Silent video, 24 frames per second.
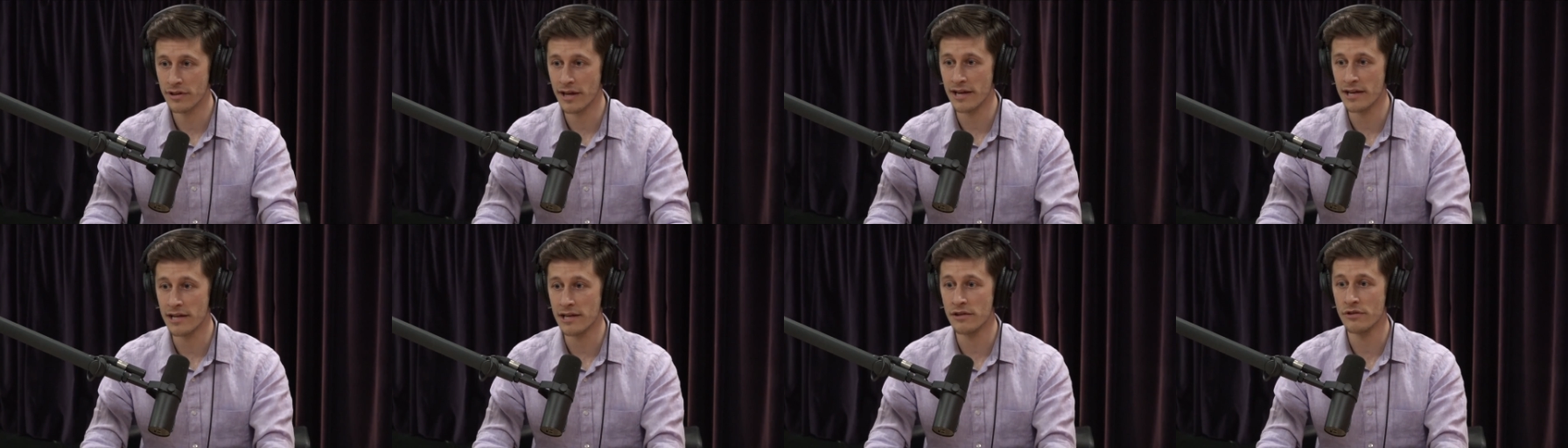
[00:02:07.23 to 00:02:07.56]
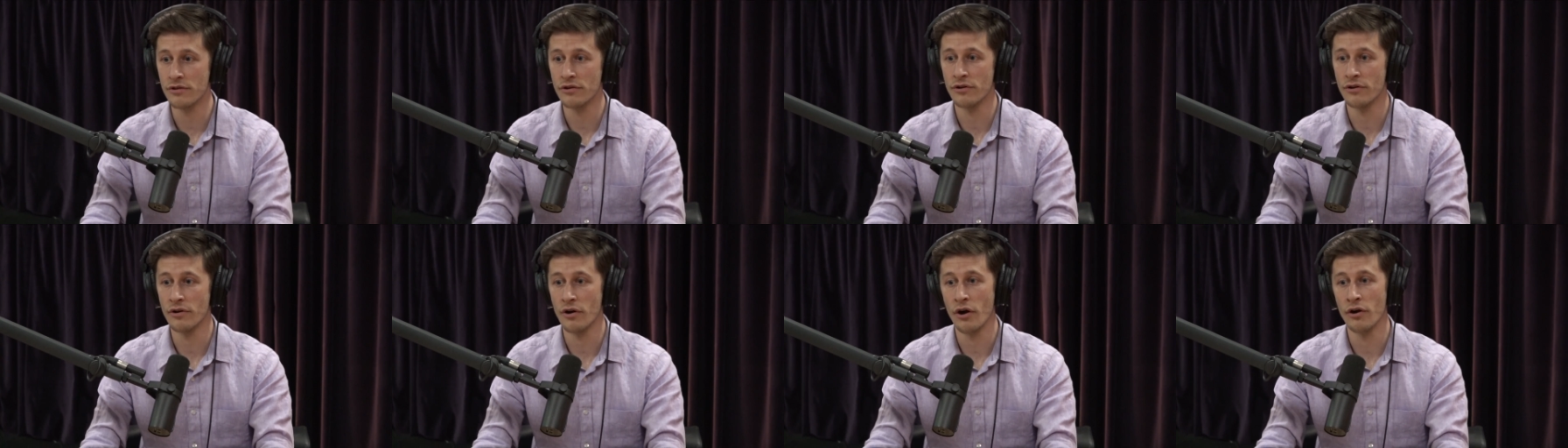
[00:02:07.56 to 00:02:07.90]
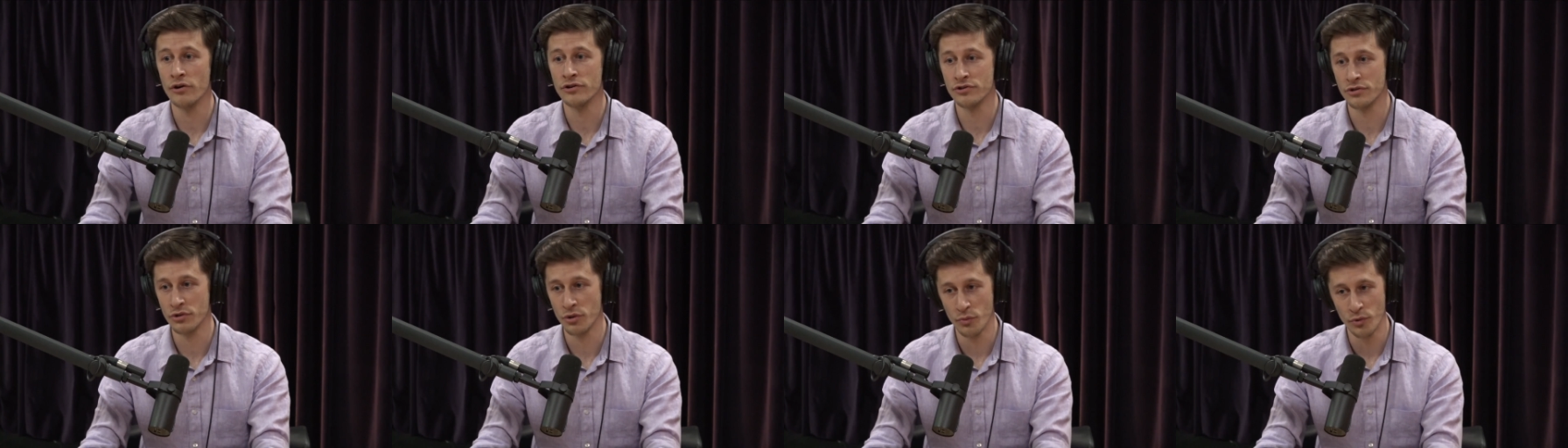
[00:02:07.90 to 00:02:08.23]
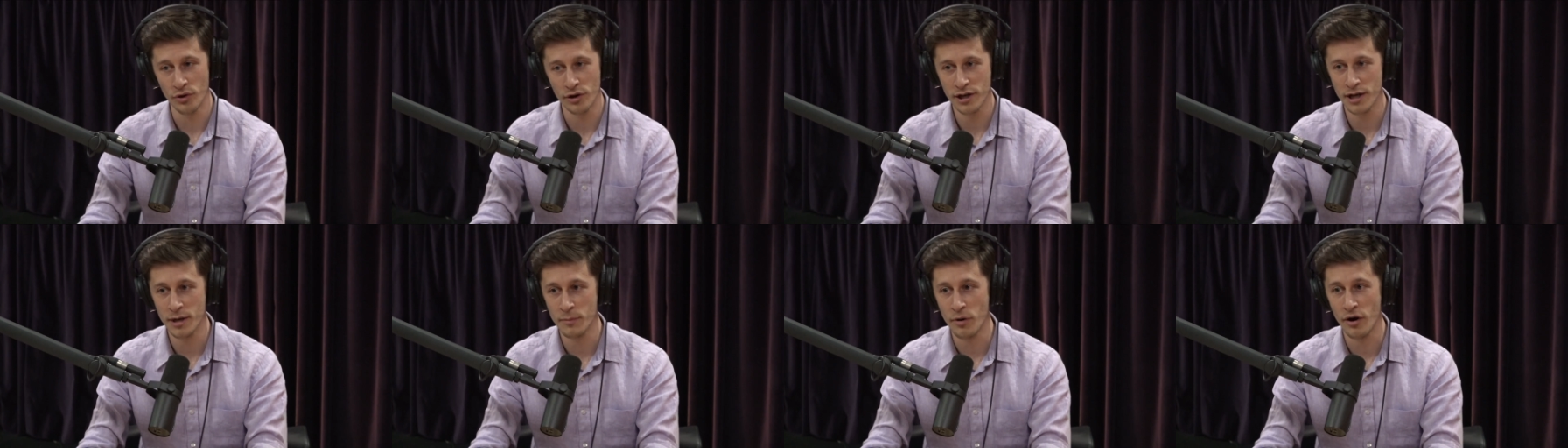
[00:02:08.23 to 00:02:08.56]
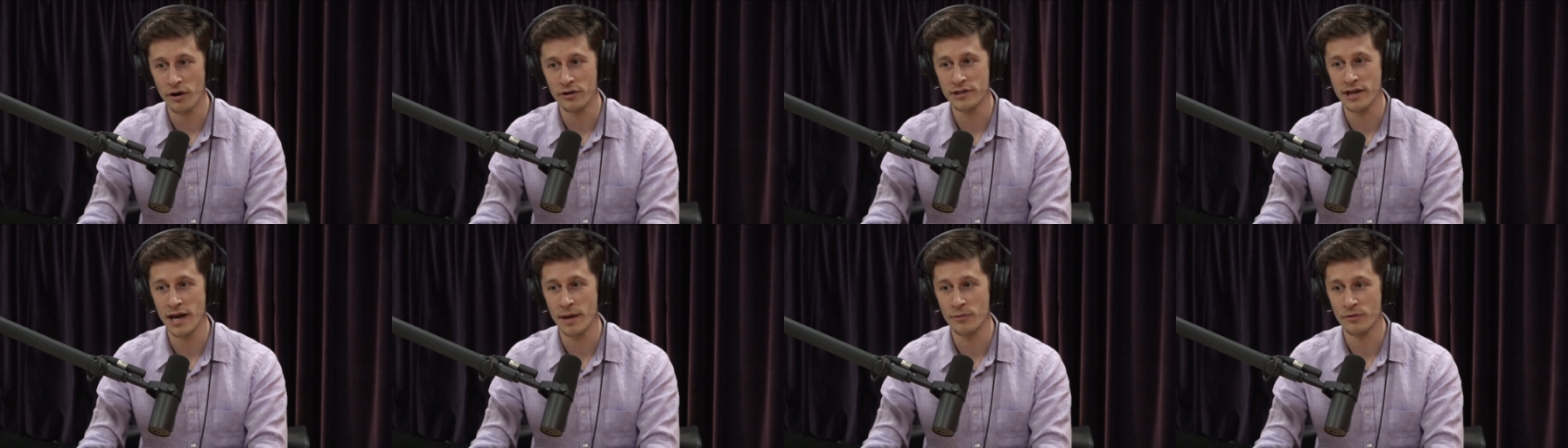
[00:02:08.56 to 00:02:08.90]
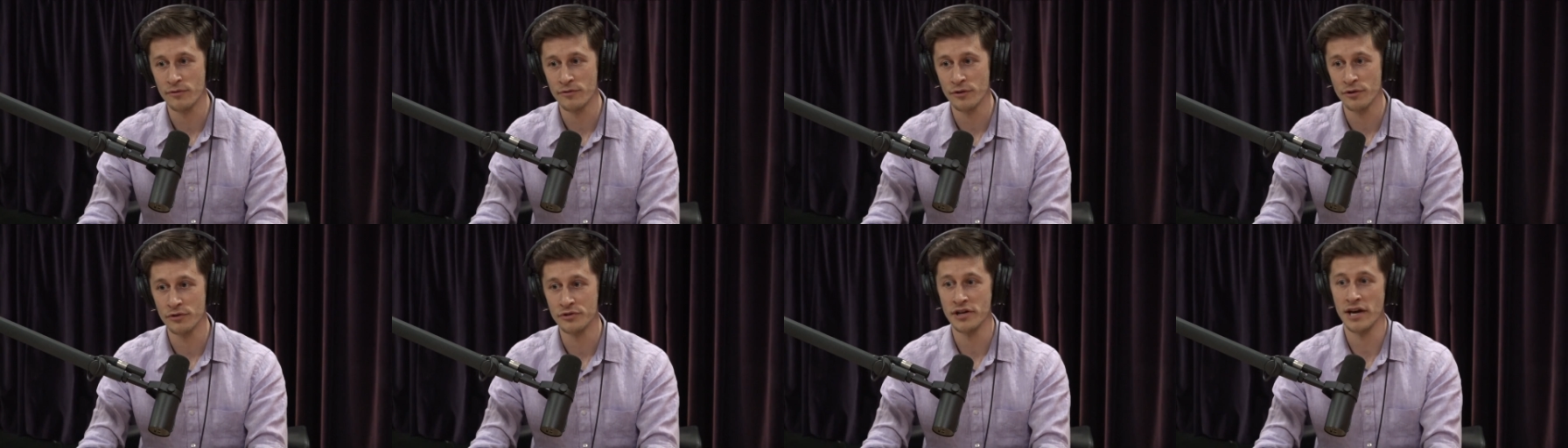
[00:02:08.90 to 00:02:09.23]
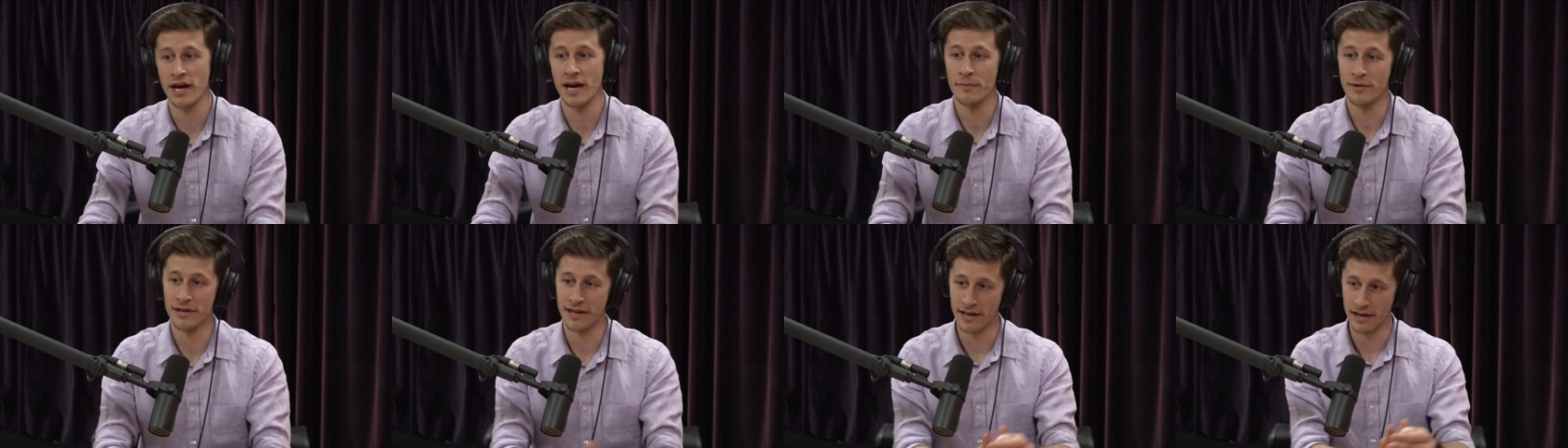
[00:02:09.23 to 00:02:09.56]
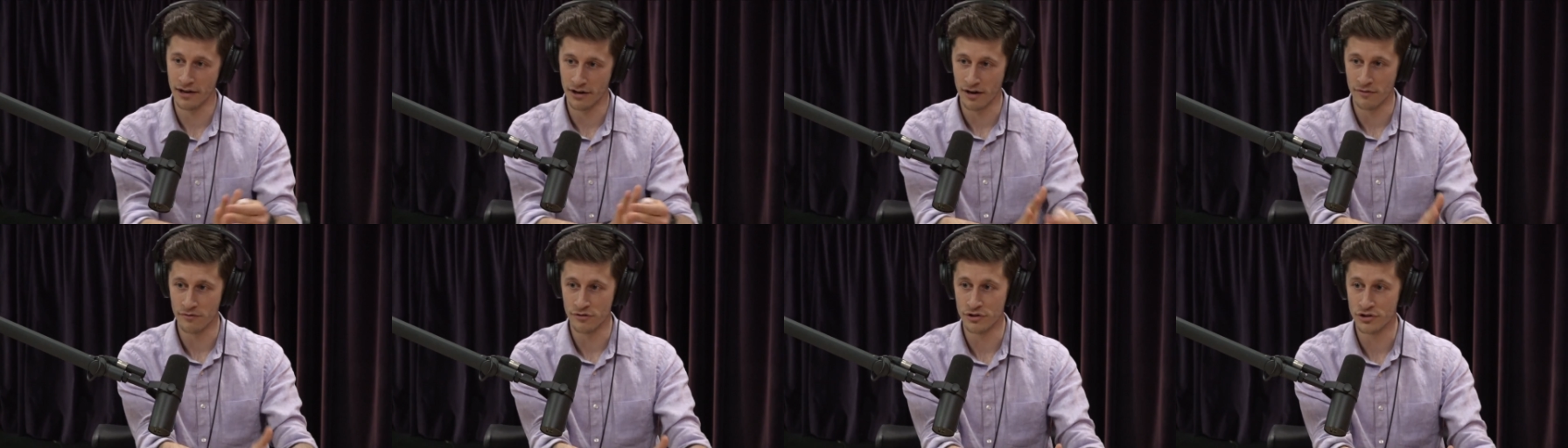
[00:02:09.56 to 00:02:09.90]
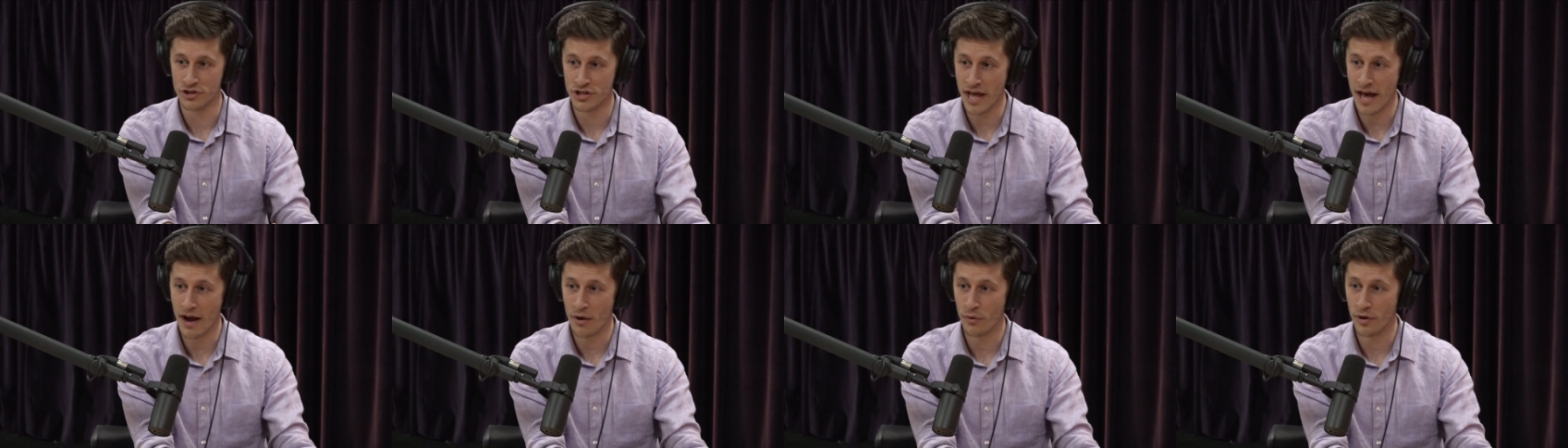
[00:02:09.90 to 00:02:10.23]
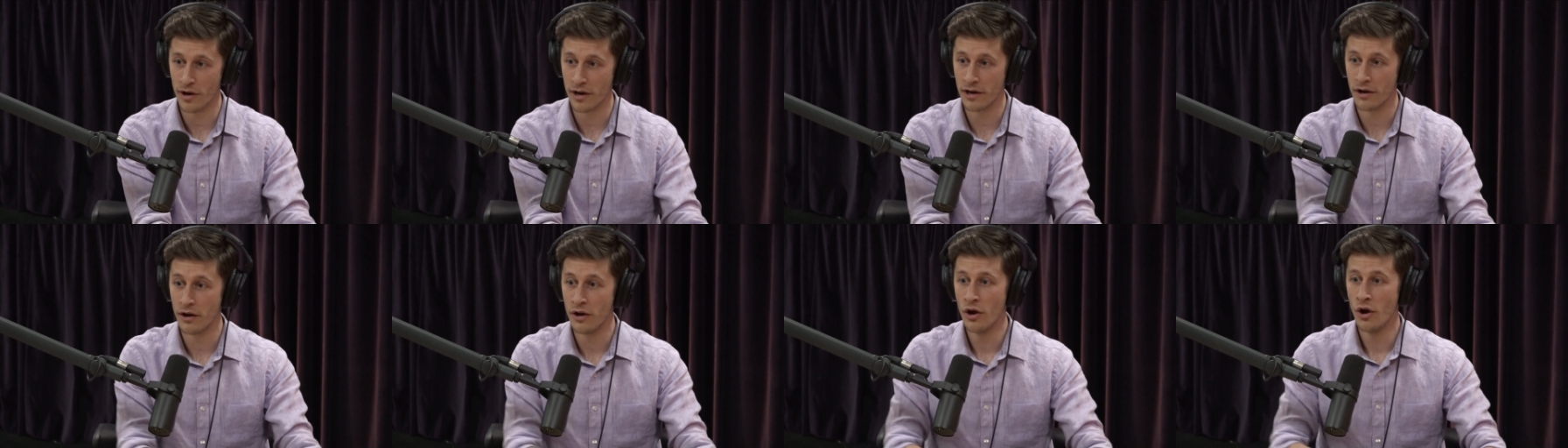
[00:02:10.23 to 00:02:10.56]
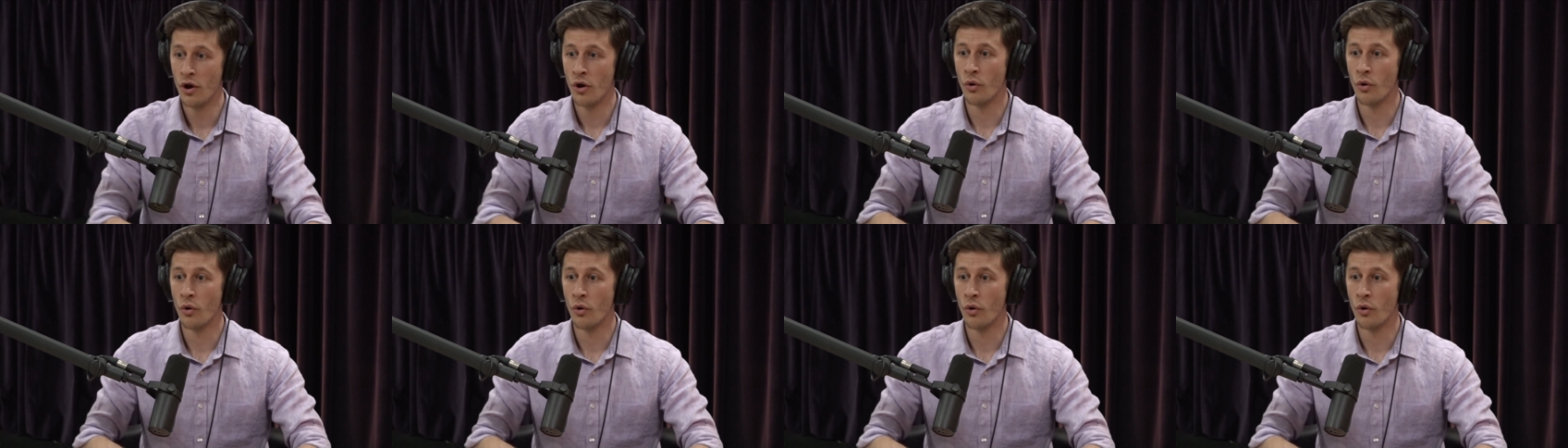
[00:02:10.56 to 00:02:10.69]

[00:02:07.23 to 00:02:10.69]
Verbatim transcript: They either are still working part time or full time and get coverage that way,